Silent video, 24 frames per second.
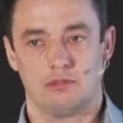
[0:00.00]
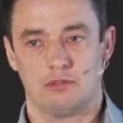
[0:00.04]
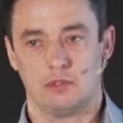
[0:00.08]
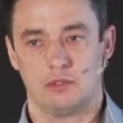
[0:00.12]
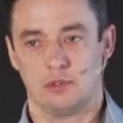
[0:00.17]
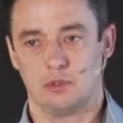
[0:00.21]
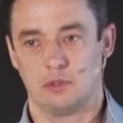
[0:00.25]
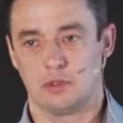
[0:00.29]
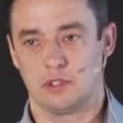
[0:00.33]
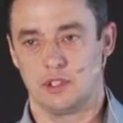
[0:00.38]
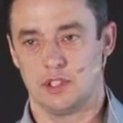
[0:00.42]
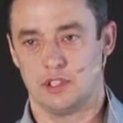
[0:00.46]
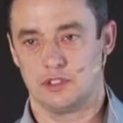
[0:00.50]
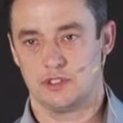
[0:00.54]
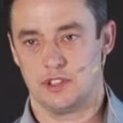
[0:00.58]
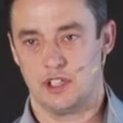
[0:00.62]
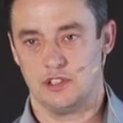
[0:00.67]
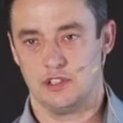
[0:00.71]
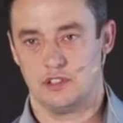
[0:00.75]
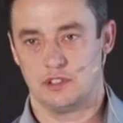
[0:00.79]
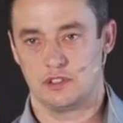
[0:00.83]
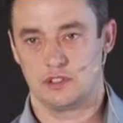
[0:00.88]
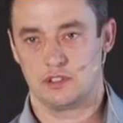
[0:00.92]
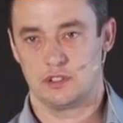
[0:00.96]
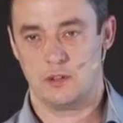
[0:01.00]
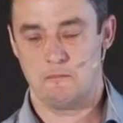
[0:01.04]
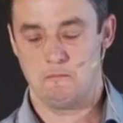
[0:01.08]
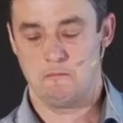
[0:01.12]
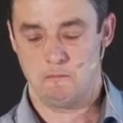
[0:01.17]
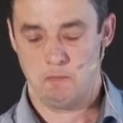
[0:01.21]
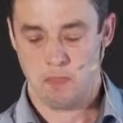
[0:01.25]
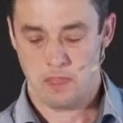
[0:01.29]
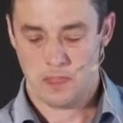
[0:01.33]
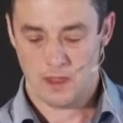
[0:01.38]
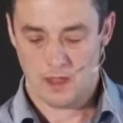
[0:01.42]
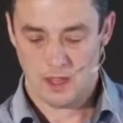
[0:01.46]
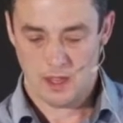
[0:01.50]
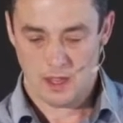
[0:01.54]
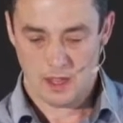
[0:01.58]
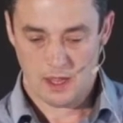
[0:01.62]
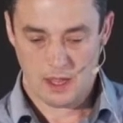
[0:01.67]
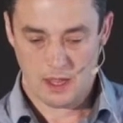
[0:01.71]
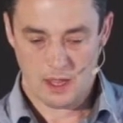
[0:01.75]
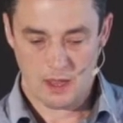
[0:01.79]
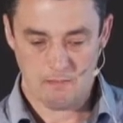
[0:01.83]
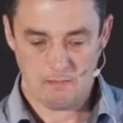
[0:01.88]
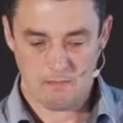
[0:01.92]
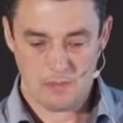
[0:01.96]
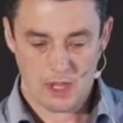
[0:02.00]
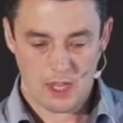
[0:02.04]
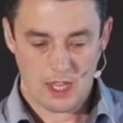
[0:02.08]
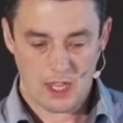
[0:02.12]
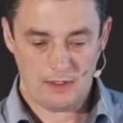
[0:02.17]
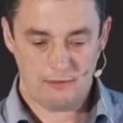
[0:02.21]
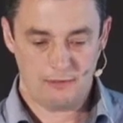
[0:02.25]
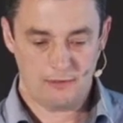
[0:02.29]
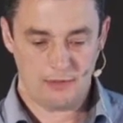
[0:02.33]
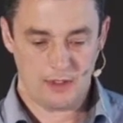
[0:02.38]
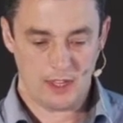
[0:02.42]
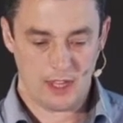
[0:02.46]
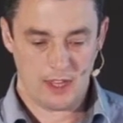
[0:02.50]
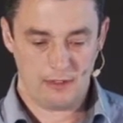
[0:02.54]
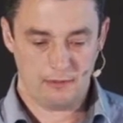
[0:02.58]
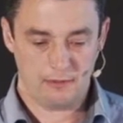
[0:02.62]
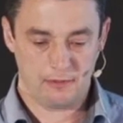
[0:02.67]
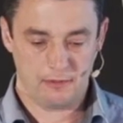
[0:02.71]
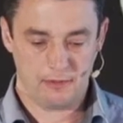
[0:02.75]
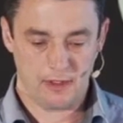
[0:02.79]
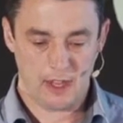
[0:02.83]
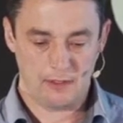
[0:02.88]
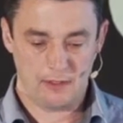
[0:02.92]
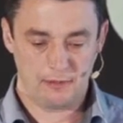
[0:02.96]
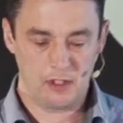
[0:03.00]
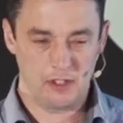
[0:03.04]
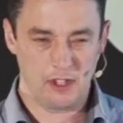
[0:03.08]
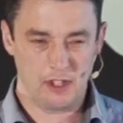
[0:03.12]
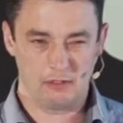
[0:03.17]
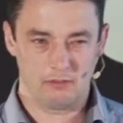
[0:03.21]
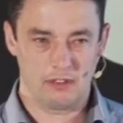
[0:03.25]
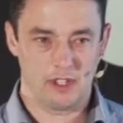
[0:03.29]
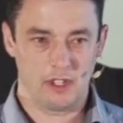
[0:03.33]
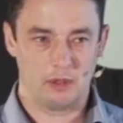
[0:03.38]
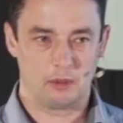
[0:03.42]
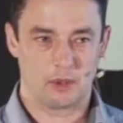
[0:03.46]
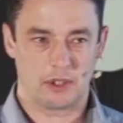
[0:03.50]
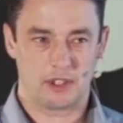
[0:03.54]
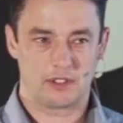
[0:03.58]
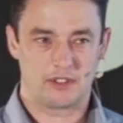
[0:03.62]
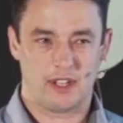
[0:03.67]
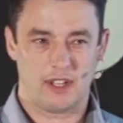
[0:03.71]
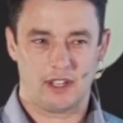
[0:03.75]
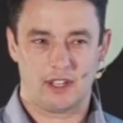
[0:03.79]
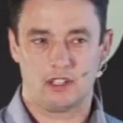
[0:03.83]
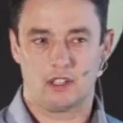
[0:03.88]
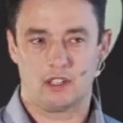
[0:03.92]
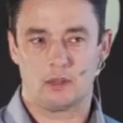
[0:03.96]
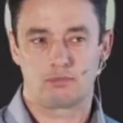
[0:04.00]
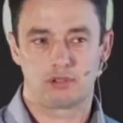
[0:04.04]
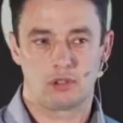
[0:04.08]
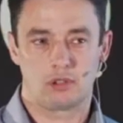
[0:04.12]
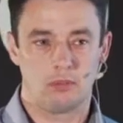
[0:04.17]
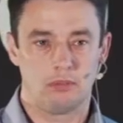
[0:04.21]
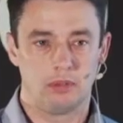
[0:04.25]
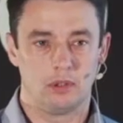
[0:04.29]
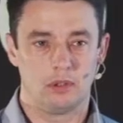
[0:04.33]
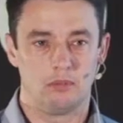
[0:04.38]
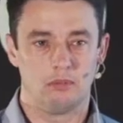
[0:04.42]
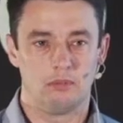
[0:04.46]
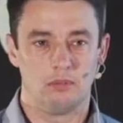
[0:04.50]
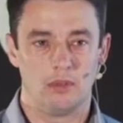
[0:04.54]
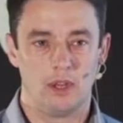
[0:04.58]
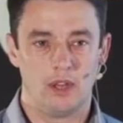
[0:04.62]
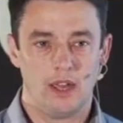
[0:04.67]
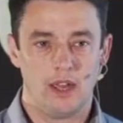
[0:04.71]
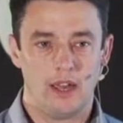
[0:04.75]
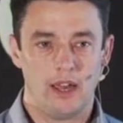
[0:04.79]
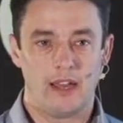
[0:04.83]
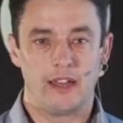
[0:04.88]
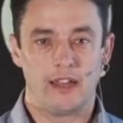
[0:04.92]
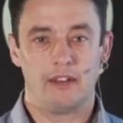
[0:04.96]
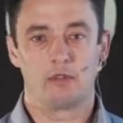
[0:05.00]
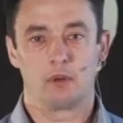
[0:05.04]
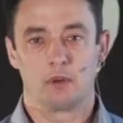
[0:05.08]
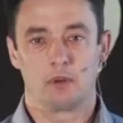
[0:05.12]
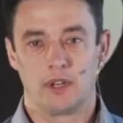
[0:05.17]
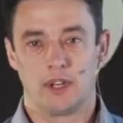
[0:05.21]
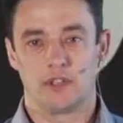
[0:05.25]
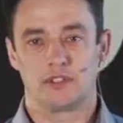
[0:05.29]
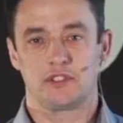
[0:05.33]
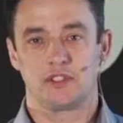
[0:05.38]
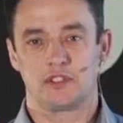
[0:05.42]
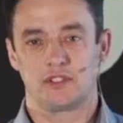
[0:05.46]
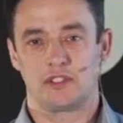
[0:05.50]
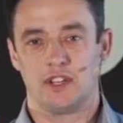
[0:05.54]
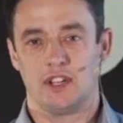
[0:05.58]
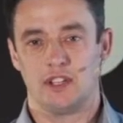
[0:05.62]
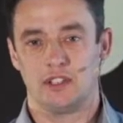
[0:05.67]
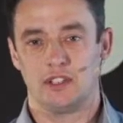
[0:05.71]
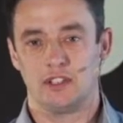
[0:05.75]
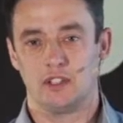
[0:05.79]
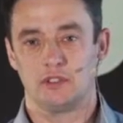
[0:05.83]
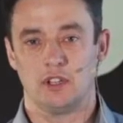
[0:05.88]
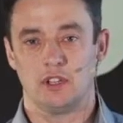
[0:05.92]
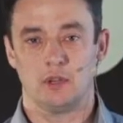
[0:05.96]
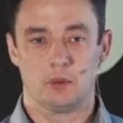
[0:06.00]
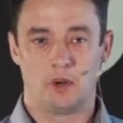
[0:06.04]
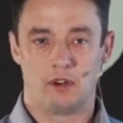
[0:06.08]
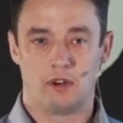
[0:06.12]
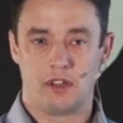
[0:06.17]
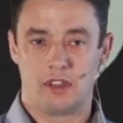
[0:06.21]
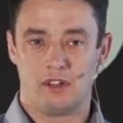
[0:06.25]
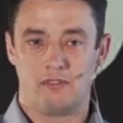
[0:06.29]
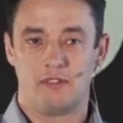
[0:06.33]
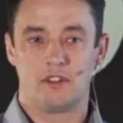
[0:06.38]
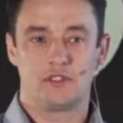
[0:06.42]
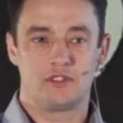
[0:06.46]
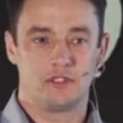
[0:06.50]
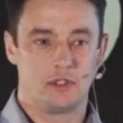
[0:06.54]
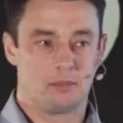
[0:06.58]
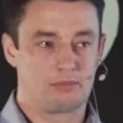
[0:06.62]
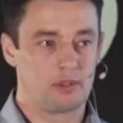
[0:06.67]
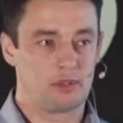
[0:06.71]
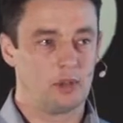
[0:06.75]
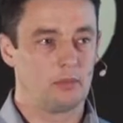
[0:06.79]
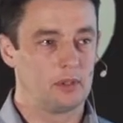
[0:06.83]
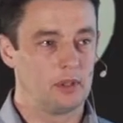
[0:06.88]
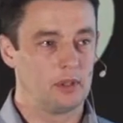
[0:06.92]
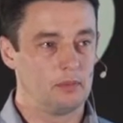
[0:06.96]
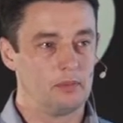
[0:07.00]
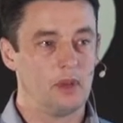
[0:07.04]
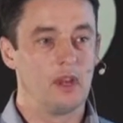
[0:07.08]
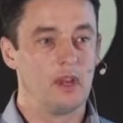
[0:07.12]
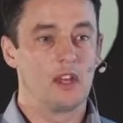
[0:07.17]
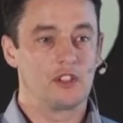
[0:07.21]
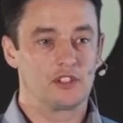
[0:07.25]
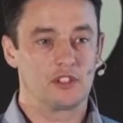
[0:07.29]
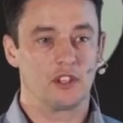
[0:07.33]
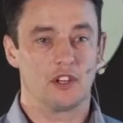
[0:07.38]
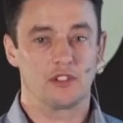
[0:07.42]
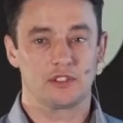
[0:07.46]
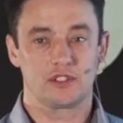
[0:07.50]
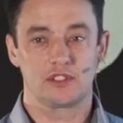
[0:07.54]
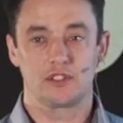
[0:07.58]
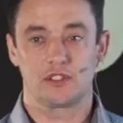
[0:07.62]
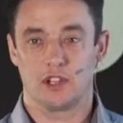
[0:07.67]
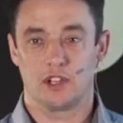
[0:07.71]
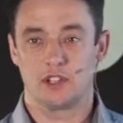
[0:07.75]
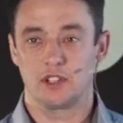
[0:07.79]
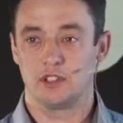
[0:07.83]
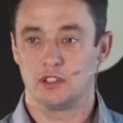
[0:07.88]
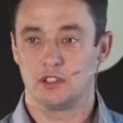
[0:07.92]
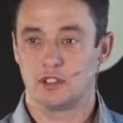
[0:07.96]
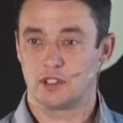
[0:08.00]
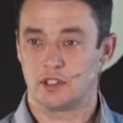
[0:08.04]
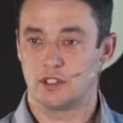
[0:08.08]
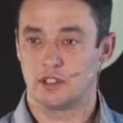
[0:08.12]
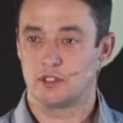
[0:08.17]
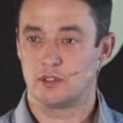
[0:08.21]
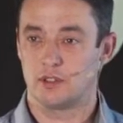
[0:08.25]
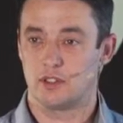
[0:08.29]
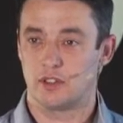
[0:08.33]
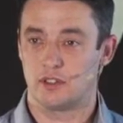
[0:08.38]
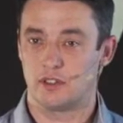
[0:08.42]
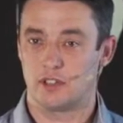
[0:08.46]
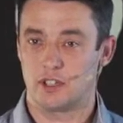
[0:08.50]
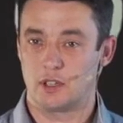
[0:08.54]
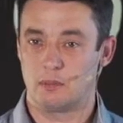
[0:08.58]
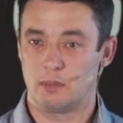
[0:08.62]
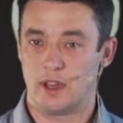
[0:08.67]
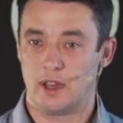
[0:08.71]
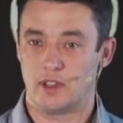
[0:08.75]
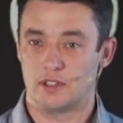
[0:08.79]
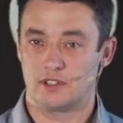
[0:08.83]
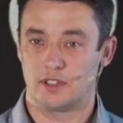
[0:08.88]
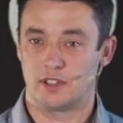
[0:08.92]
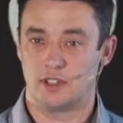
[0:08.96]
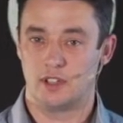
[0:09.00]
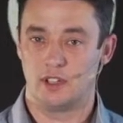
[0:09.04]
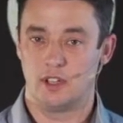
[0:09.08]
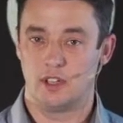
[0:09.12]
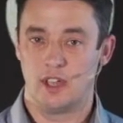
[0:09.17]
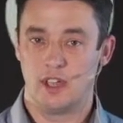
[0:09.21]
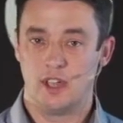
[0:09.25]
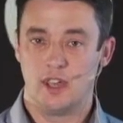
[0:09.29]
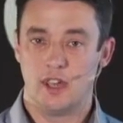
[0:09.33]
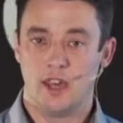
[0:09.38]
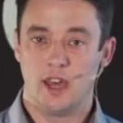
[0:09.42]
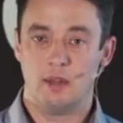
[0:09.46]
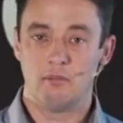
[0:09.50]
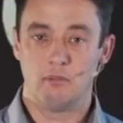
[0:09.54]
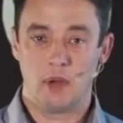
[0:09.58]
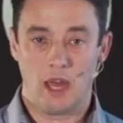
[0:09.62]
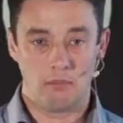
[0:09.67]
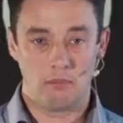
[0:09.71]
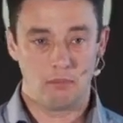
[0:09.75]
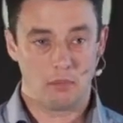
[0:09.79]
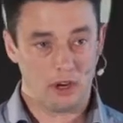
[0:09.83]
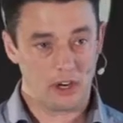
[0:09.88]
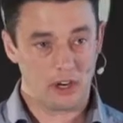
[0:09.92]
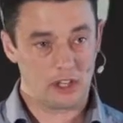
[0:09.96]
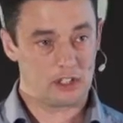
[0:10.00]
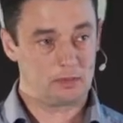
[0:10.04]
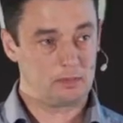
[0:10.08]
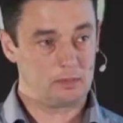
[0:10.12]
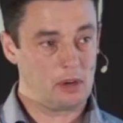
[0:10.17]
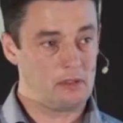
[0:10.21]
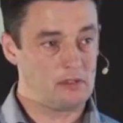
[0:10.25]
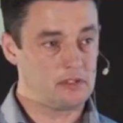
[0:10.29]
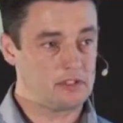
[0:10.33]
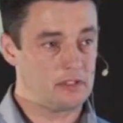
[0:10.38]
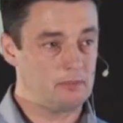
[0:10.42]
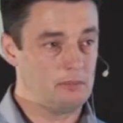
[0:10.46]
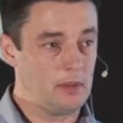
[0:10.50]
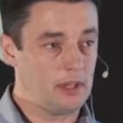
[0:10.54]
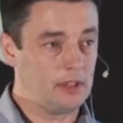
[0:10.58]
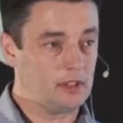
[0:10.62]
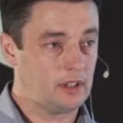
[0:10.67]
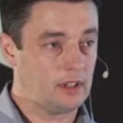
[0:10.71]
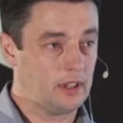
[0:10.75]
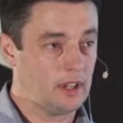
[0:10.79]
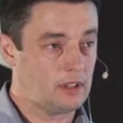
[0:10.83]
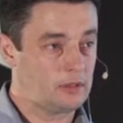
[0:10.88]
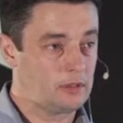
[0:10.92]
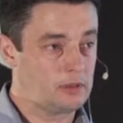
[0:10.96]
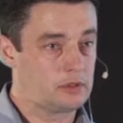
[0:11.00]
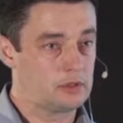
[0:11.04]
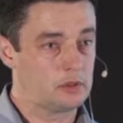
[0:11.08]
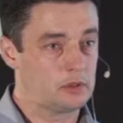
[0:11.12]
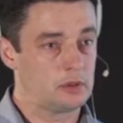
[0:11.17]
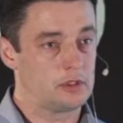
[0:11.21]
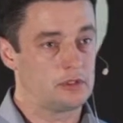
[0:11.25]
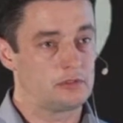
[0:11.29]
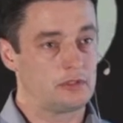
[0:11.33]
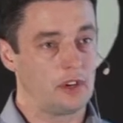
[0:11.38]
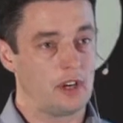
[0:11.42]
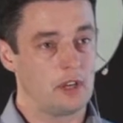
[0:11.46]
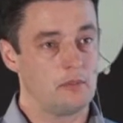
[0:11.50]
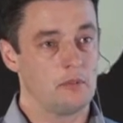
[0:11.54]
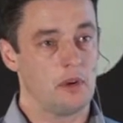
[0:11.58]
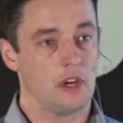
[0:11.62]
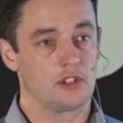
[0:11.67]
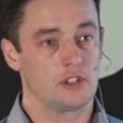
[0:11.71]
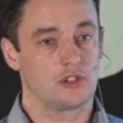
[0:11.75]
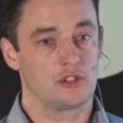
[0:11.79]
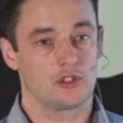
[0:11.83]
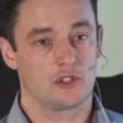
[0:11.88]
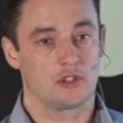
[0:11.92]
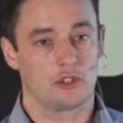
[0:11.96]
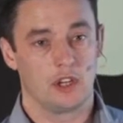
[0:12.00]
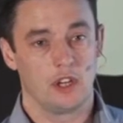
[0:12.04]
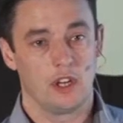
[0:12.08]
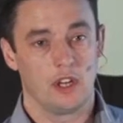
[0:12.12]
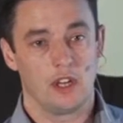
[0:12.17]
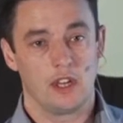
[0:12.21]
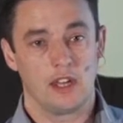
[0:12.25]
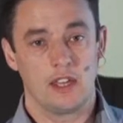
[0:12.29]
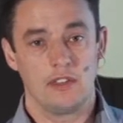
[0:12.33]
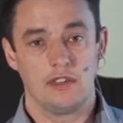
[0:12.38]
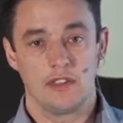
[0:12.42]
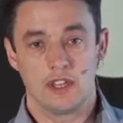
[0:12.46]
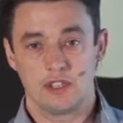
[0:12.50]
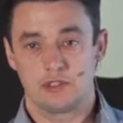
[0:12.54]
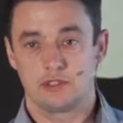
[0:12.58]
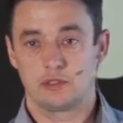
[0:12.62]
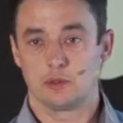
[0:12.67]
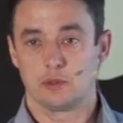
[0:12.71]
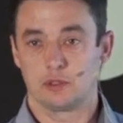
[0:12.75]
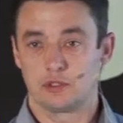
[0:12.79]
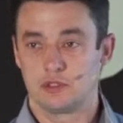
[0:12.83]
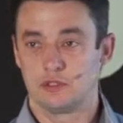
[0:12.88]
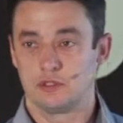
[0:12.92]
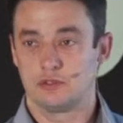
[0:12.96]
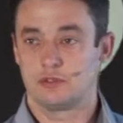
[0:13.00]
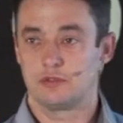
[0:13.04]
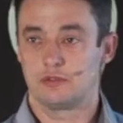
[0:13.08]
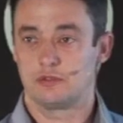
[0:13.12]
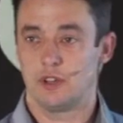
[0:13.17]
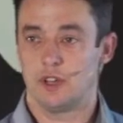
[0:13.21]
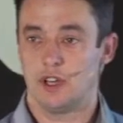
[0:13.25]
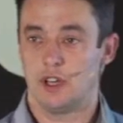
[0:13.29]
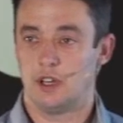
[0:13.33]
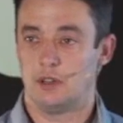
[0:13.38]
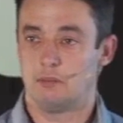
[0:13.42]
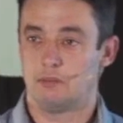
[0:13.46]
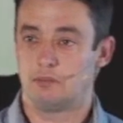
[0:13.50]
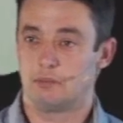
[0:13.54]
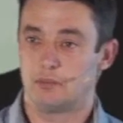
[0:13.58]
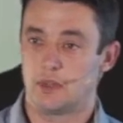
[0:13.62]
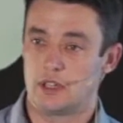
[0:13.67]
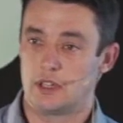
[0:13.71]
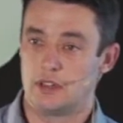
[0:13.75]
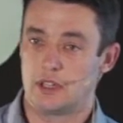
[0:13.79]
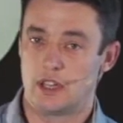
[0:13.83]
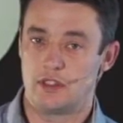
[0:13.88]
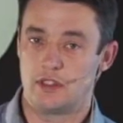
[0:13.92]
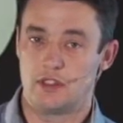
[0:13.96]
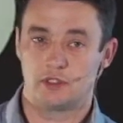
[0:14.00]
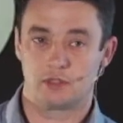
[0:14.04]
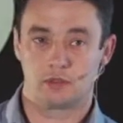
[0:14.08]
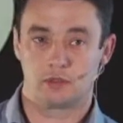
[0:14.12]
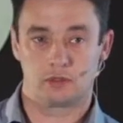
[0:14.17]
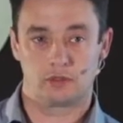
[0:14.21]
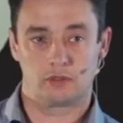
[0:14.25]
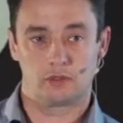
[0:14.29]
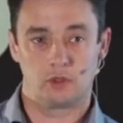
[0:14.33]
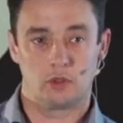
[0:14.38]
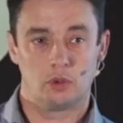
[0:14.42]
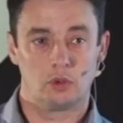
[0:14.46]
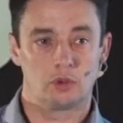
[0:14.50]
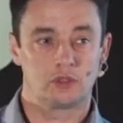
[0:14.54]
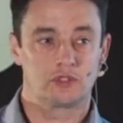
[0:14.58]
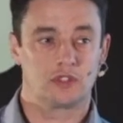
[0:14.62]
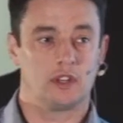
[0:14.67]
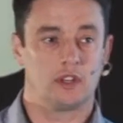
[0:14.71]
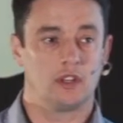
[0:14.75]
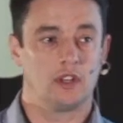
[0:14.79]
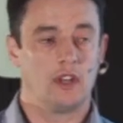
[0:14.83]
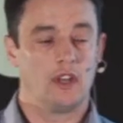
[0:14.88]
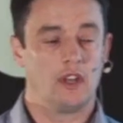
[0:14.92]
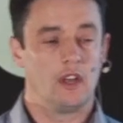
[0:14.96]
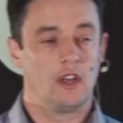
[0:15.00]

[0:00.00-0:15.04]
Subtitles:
through an organisation. So if you don't really want to tackle a problem and everyone else is telling you, don't worry, there isn't a problem, chances are you're not going to do anything about it. And my experience of mental health was always very much in this sort of quarter.